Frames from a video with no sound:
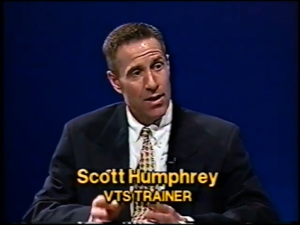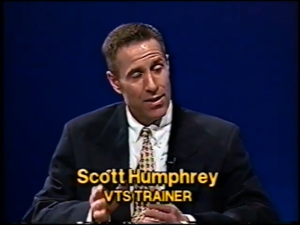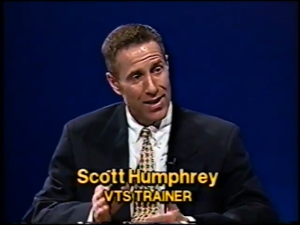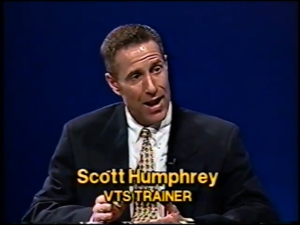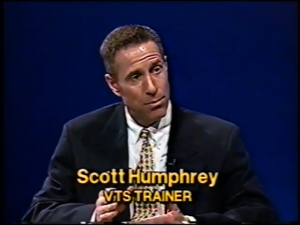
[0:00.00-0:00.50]

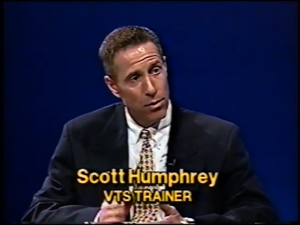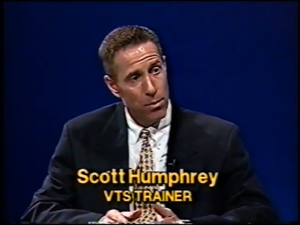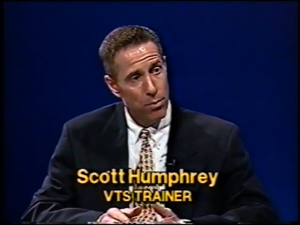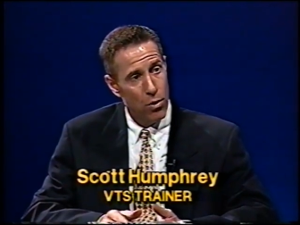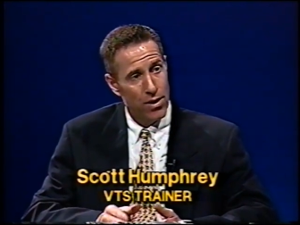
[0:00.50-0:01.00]
The captain of
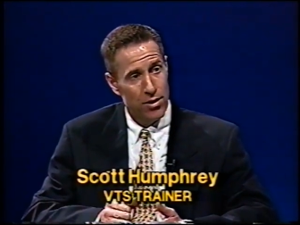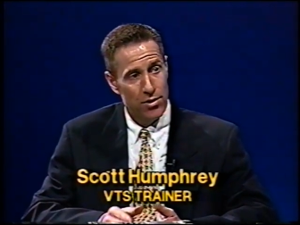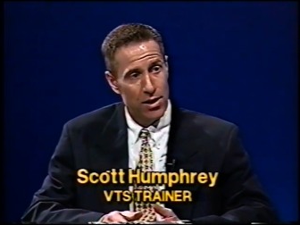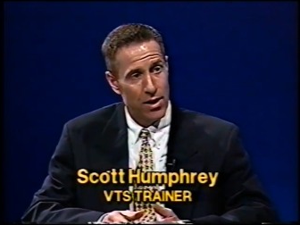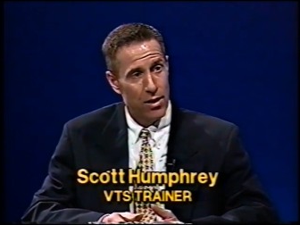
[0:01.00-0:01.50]
the port has
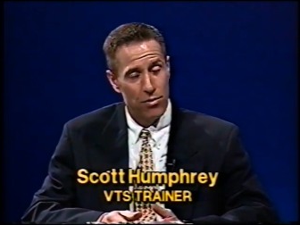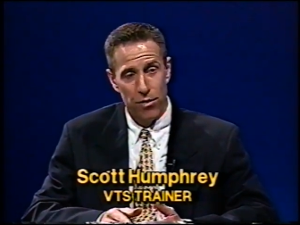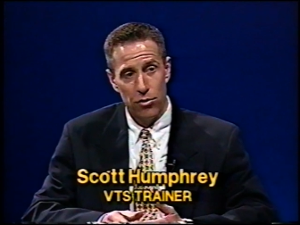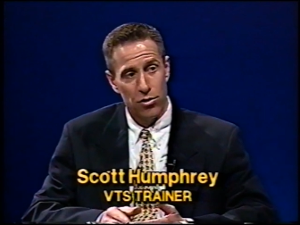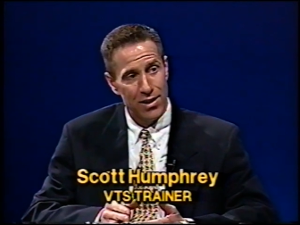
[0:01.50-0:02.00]
declared
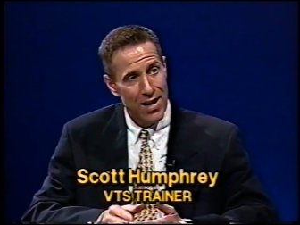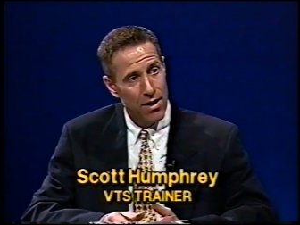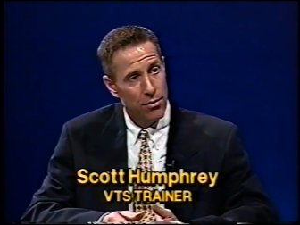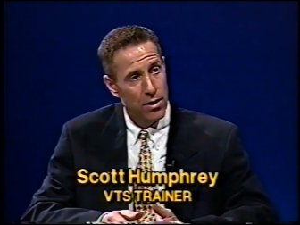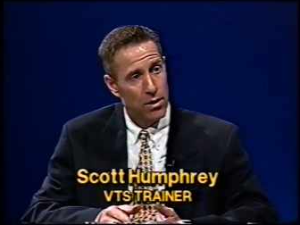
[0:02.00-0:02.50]
virtually
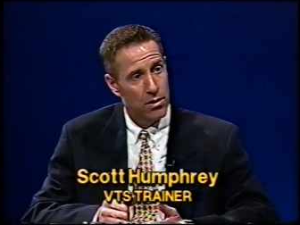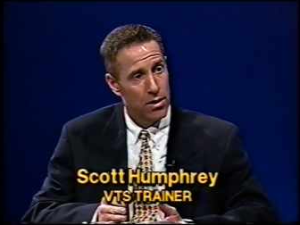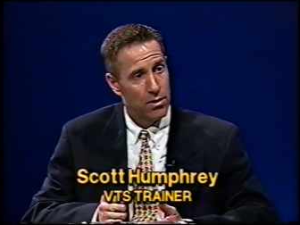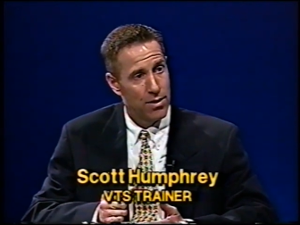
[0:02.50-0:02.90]
every uh,